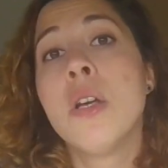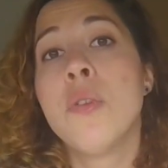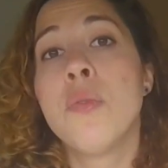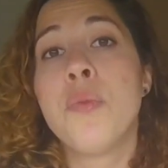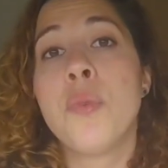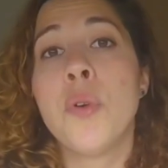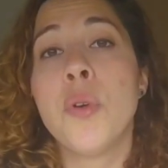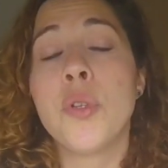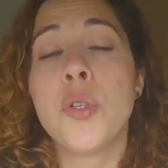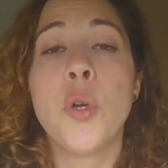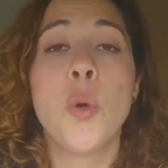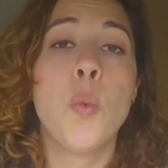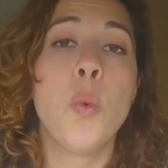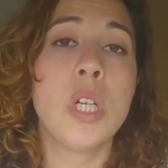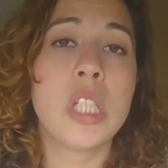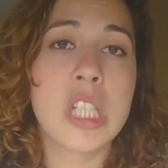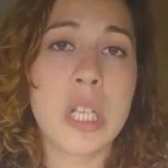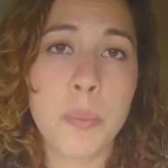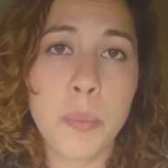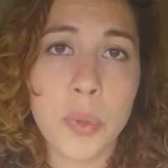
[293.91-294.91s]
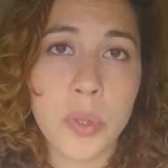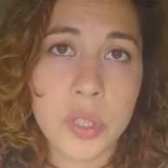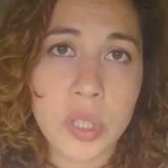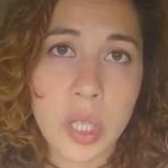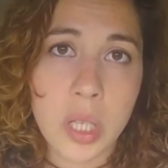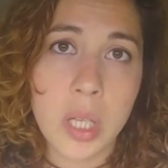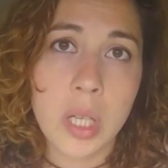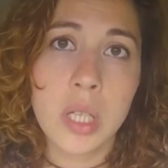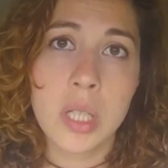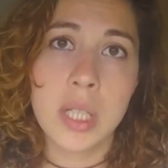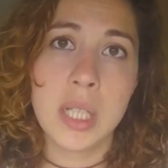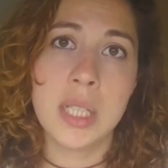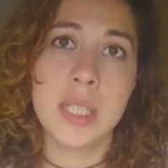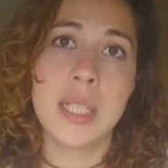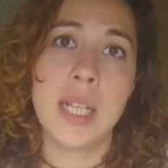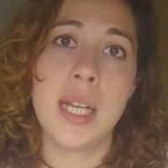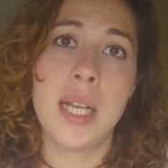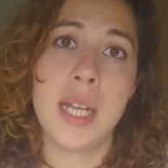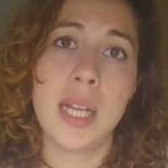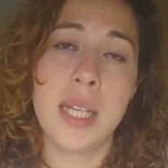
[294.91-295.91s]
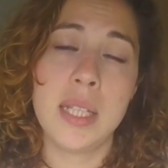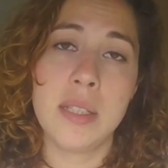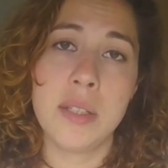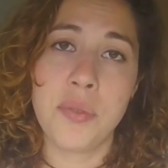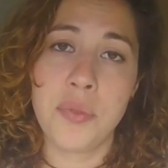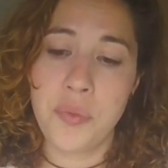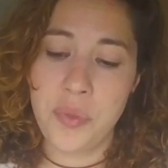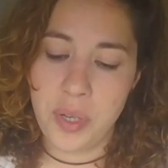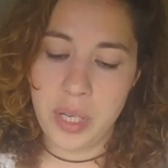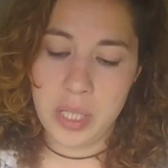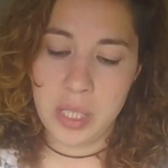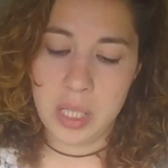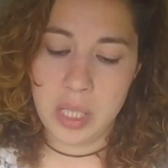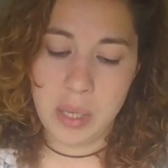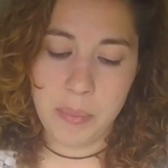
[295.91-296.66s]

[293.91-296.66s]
for your water bottle in the fridge.